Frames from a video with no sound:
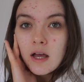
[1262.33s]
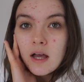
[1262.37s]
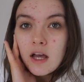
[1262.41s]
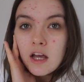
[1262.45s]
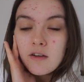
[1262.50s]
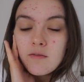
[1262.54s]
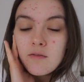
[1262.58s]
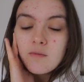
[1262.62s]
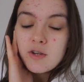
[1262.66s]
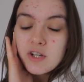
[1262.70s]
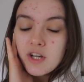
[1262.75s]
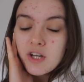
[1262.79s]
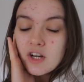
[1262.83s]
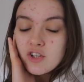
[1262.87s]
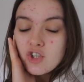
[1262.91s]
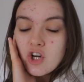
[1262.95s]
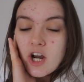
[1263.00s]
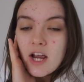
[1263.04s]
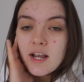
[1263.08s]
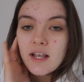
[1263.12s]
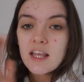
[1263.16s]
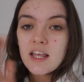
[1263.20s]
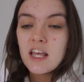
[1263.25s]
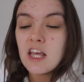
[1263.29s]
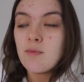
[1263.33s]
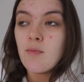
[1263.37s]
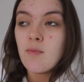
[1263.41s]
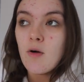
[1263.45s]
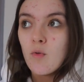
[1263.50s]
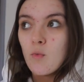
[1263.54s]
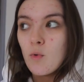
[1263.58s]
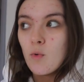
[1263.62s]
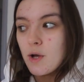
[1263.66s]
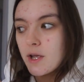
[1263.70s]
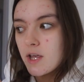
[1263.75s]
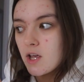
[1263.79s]
I'm just gonna try and keep
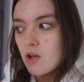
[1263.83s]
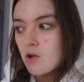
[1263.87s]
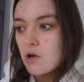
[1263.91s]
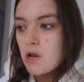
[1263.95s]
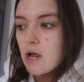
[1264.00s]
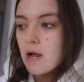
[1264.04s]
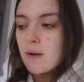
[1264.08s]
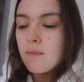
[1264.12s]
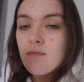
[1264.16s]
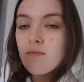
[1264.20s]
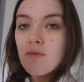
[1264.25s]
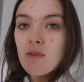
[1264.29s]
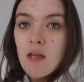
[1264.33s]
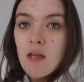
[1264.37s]
on working on it.